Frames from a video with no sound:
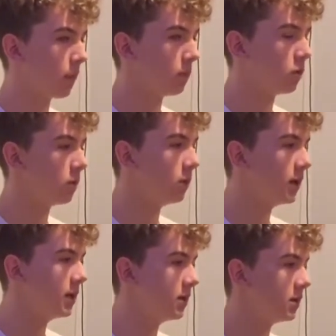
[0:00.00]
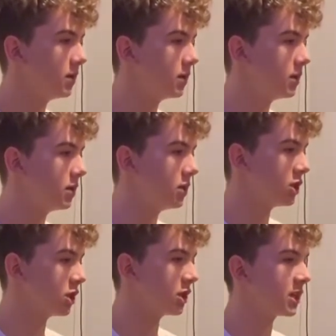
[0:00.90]
probably
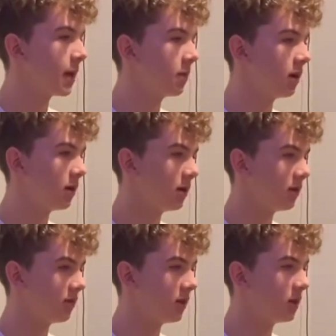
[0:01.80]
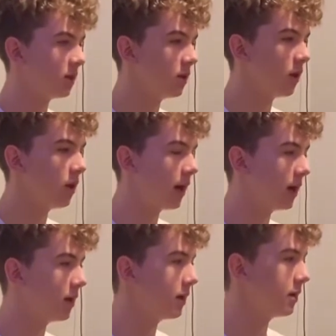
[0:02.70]
just the stamina. I think you know
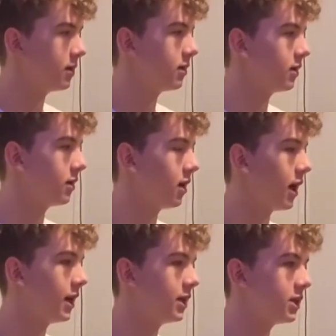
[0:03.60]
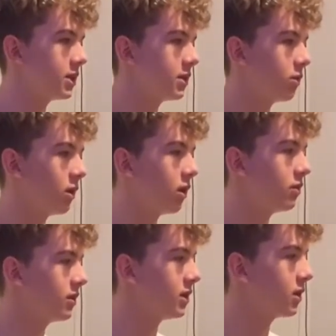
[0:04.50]
that. Like it's one of those
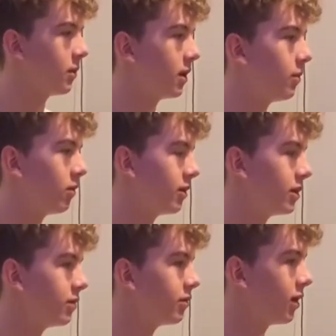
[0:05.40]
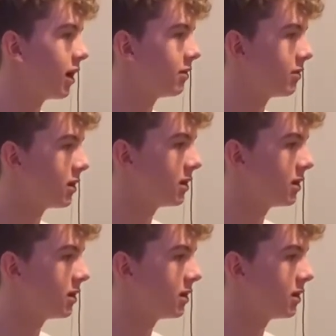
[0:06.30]
things. I mean, I'm not very good for it either.